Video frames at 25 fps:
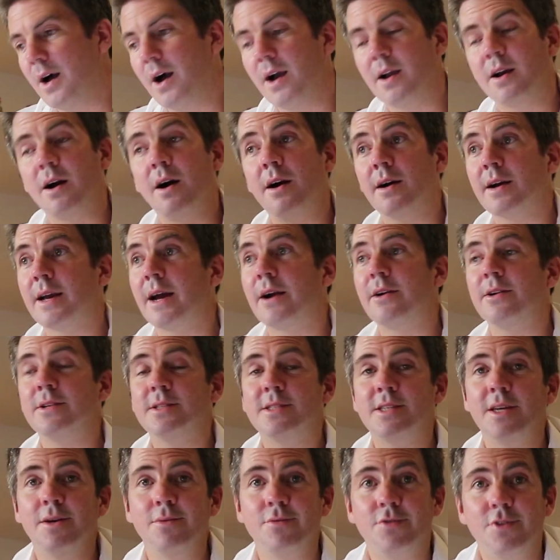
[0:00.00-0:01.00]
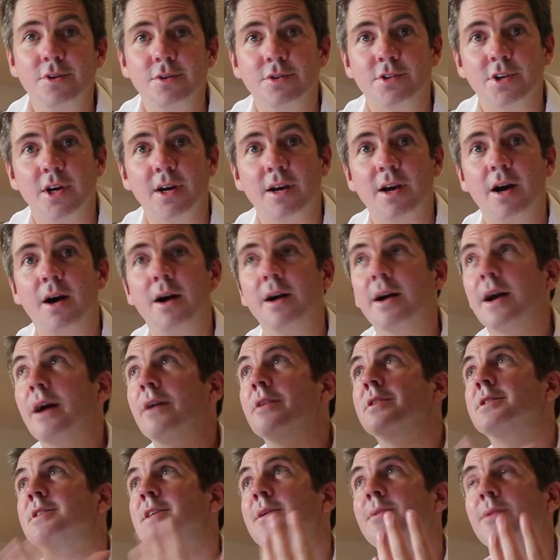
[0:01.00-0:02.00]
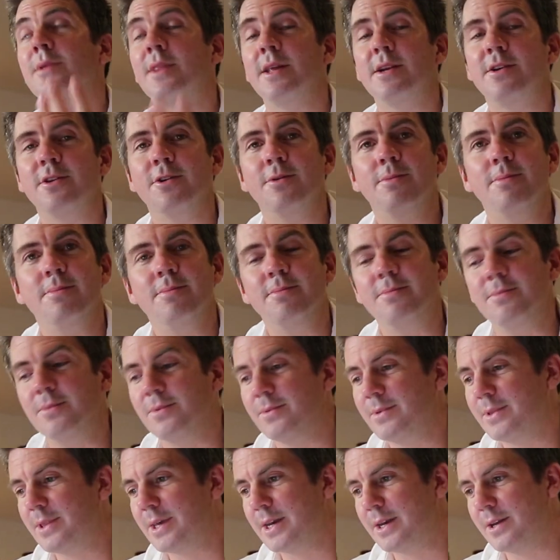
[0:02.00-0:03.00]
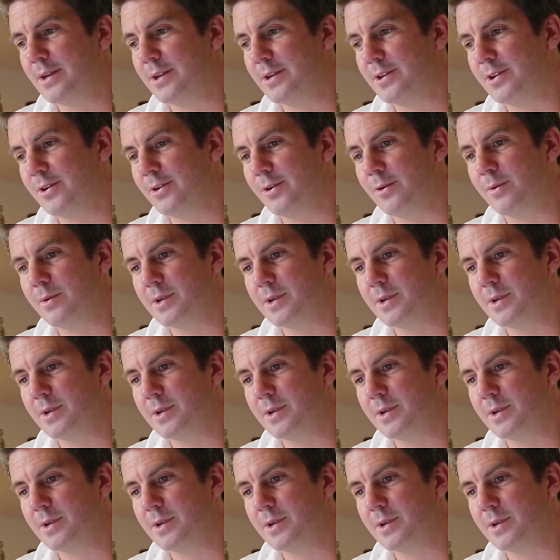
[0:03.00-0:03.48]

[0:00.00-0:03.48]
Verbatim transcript: I can't guarantee in future. I can't guarantee what they're going to do,